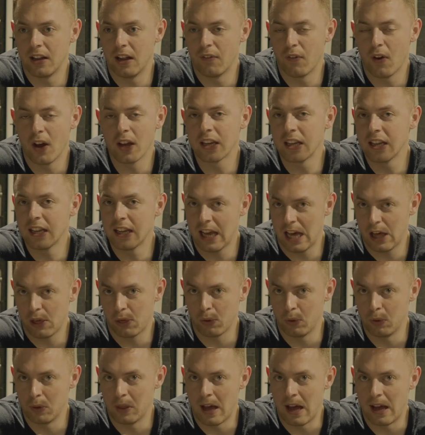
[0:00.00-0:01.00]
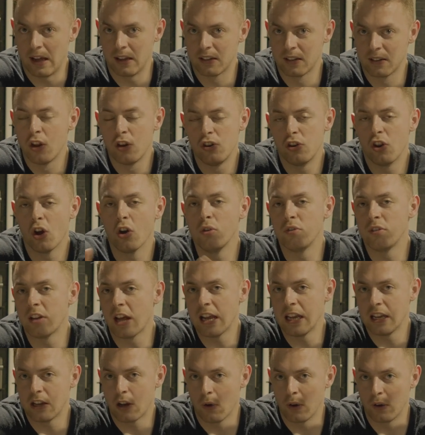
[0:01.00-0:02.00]
if I can get through that, no
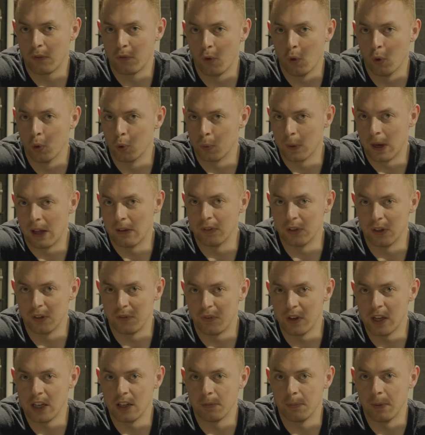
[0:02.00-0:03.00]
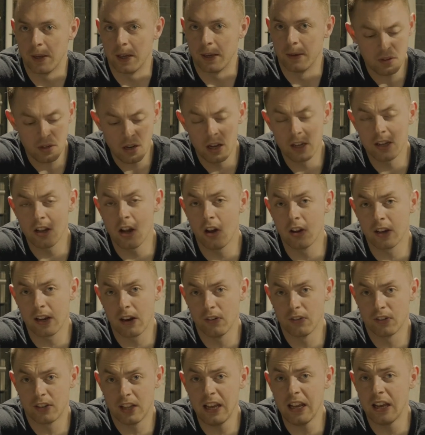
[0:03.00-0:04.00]
day going forward will ever defeat me. I can't
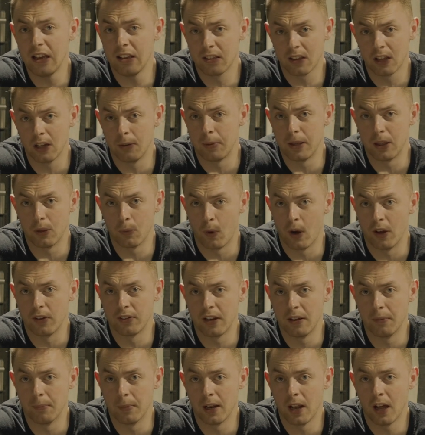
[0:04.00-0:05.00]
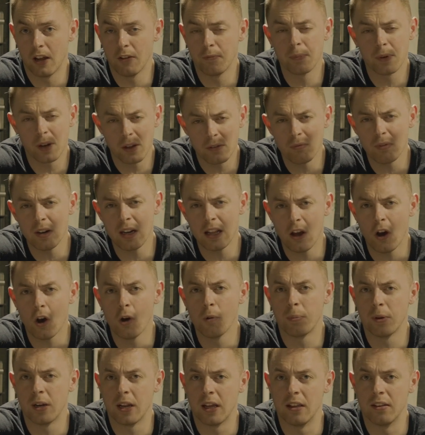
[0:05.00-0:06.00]
guarantee it is going to be the worst day of my life, but I really
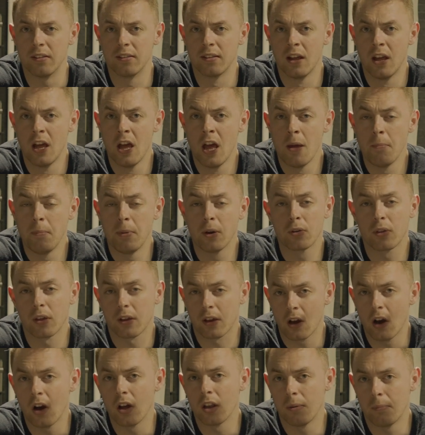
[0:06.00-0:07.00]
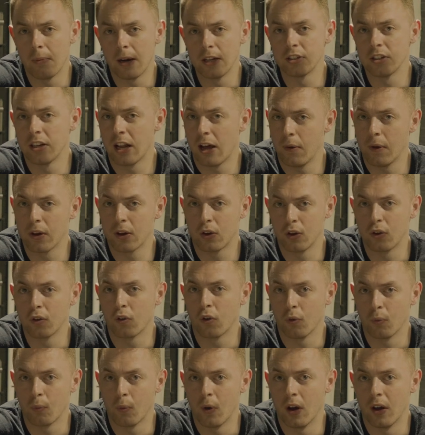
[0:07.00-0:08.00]
hope it is, because I can't imagine how it could have
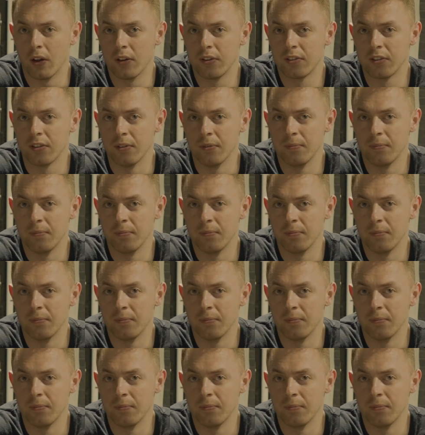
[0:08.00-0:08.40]
got worse.